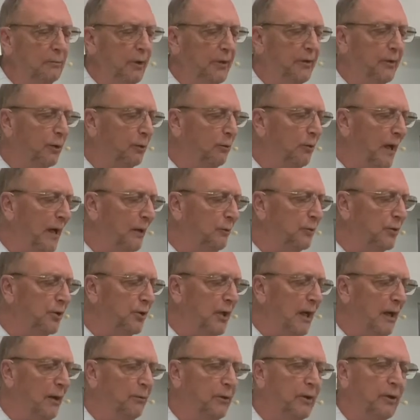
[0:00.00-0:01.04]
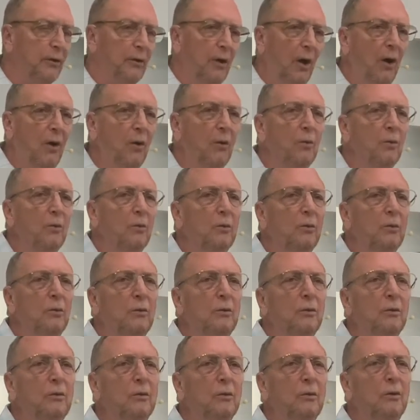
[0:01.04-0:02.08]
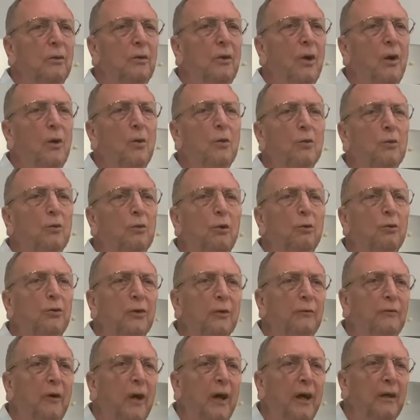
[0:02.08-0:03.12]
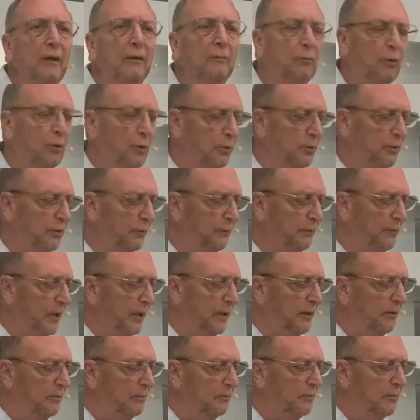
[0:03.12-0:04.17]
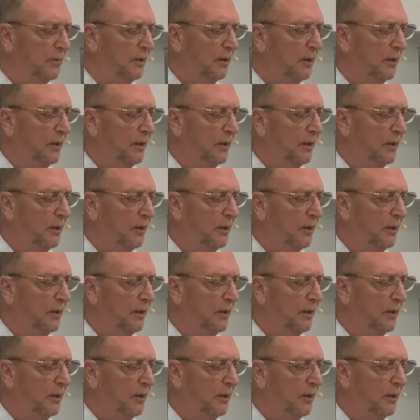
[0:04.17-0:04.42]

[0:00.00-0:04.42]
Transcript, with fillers: But the crowd shouted, no, no, crucify him, crucify him.